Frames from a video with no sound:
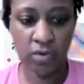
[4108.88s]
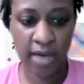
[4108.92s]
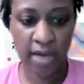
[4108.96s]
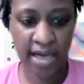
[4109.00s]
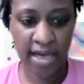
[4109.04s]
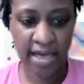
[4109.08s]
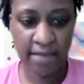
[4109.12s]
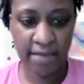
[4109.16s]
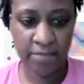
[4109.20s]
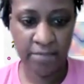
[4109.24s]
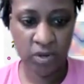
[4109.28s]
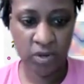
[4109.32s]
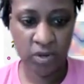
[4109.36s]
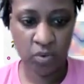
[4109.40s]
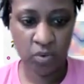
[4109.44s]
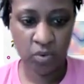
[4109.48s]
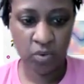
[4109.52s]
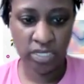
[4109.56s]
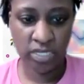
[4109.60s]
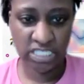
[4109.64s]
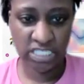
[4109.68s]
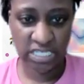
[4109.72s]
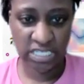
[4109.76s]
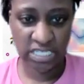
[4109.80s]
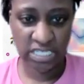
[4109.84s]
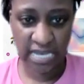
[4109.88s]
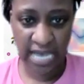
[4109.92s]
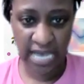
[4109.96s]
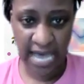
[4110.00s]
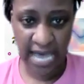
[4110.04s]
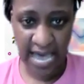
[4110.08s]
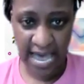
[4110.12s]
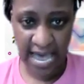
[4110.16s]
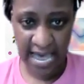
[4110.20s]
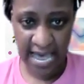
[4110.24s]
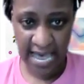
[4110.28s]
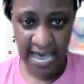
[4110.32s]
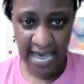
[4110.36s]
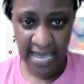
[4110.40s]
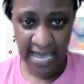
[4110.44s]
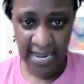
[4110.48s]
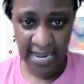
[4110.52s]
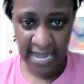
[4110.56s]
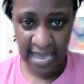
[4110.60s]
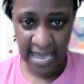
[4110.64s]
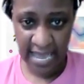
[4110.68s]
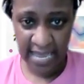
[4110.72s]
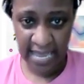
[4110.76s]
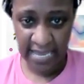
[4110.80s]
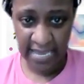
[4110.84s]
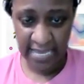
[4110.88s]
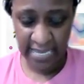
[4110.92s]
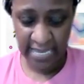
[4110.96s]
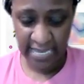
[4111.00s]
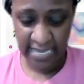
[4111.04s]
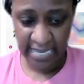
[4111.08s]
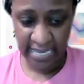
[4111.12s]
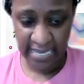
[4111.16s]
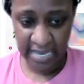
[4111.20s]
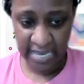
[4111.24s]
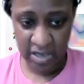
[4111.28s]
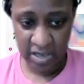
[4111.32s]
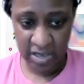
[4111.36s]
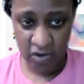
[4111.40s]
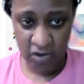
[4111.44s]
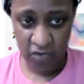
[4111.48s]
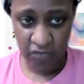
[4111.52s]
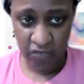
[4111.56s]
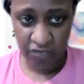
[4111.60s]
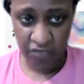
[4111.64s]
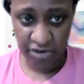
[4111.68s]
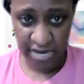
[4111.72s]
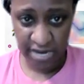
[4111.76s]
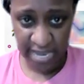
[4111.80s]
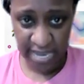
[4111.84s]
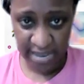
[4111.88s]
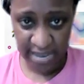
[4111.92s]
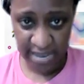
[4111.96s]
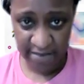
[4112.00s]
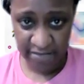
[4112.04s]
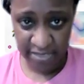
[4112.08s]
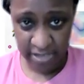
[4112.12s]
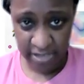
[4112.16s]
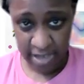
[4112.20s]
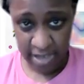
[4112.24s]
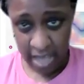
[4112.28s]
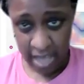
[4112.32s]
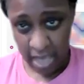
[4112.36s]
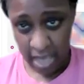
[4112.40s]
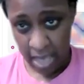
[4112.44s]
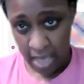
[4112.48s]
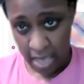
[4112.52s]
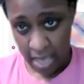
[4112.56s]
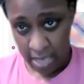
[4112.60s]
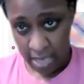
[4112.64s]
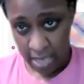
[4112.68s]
So I am going to highlight it over everything.